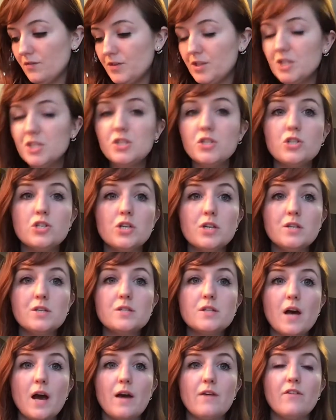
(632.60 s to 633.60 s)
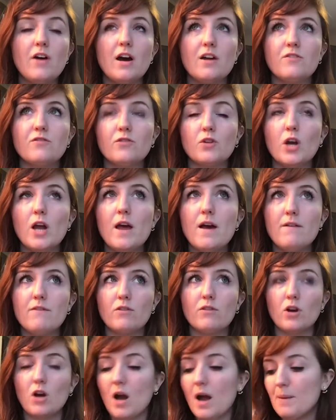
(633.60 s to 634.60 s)
these jeans I've had
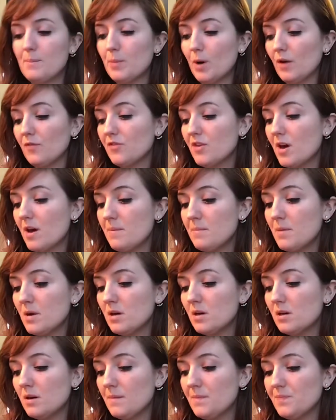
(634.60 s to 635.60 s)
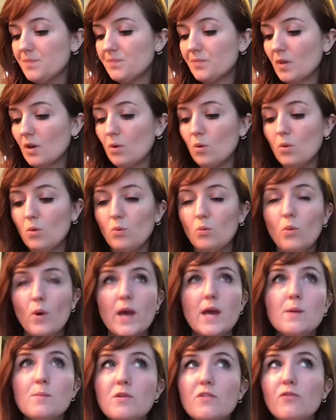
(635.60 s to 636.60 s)
forever. I bought them
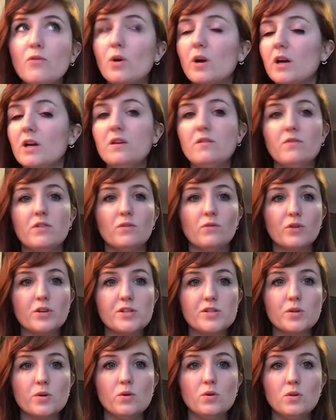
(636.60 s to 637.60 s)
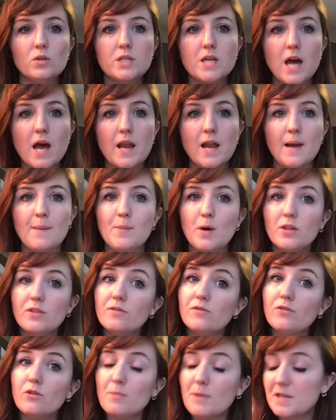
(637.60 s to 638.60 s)
way before I even resold, and I bought
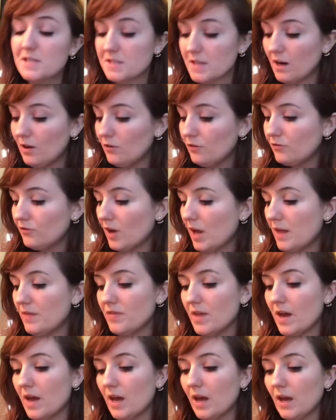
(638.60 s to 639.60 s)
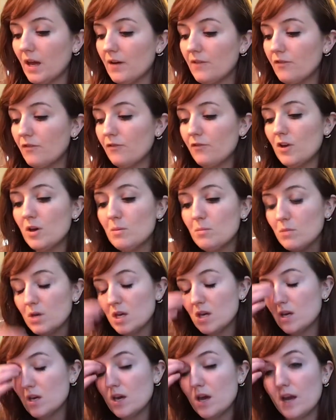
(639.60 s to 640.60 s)
them for myself, and they fit
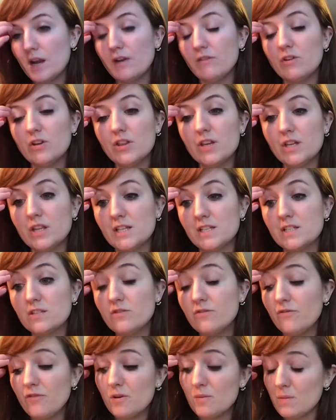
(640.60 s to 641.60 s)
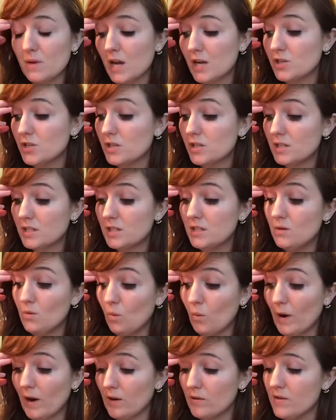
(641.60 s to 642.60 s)
me and everything. They still fit me, I just didn't
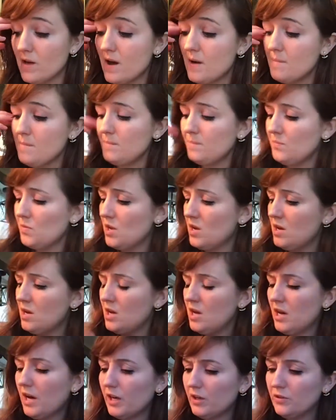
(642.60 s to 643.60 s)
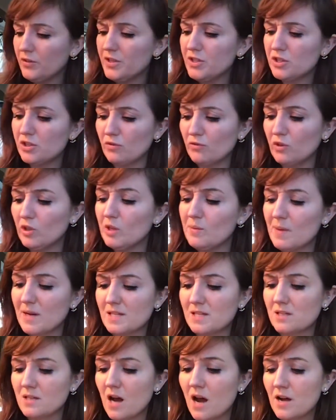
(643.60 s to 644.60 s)
wear them. I don't think they're really my
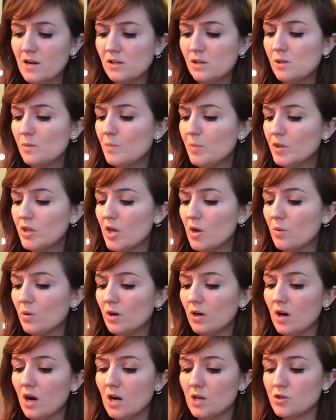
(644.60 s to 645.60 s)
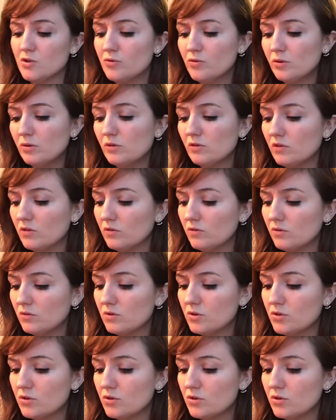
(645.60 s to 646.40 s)
style, but they were a True